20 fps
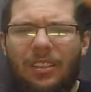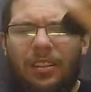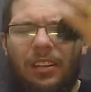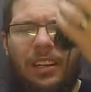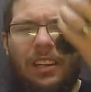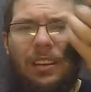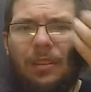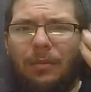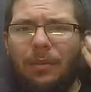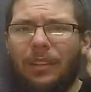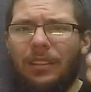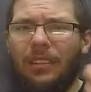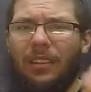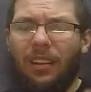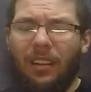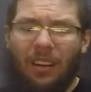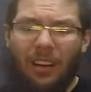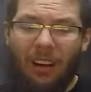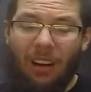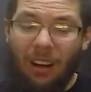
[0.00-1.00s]
bit
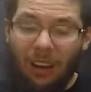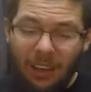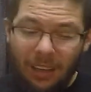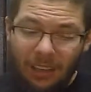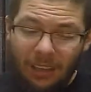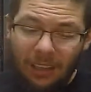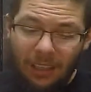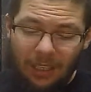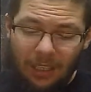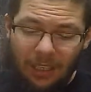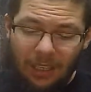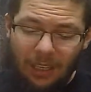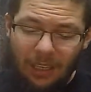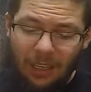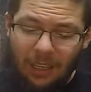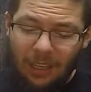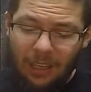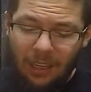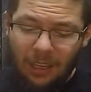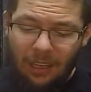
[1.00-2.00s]
ugly.
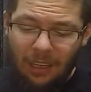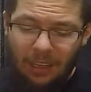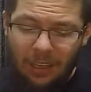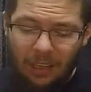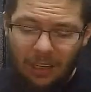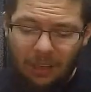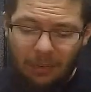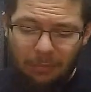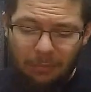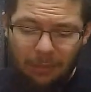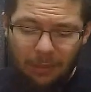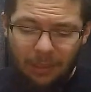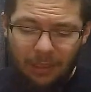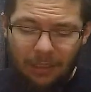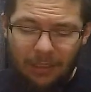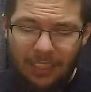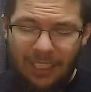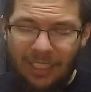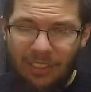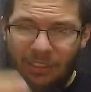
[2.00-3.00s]
But
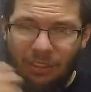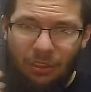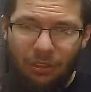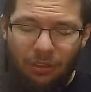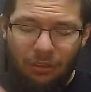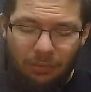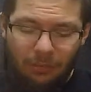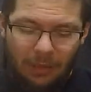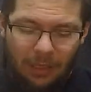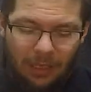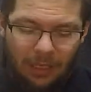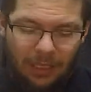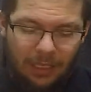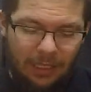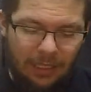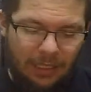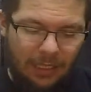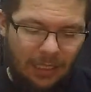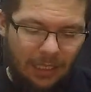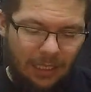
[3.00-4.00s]
it's just my
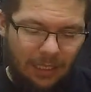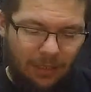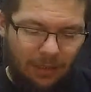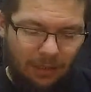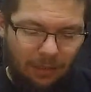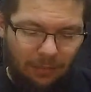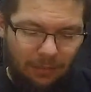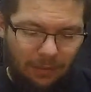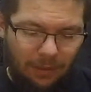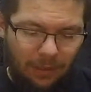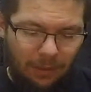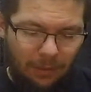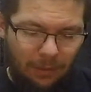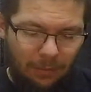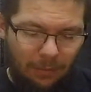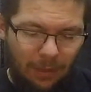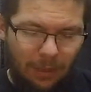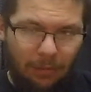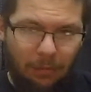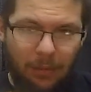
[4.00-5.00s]
taste of view. I
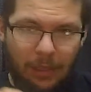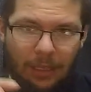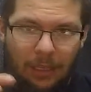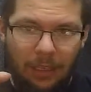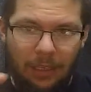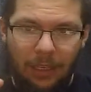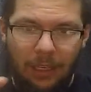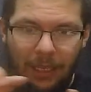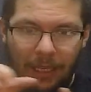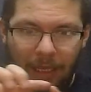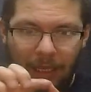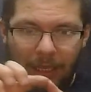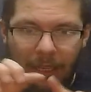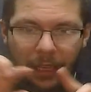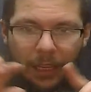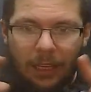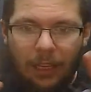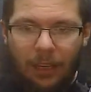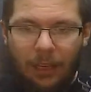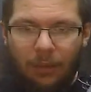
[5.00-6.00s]
really like
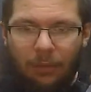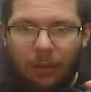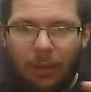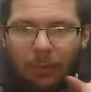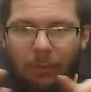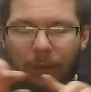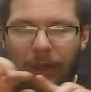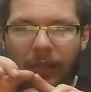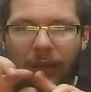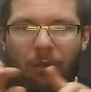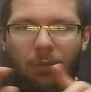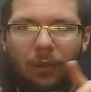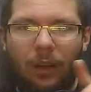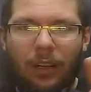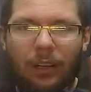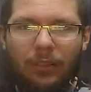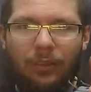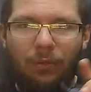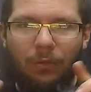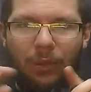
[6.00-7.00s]
with big
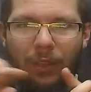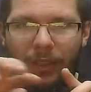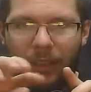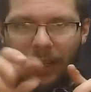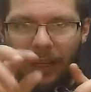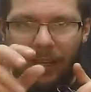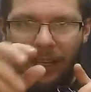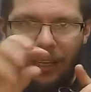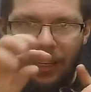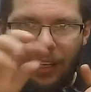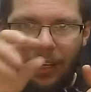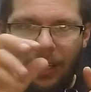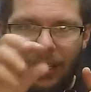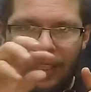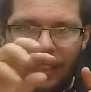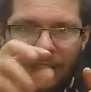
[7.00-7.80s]
ones with a nice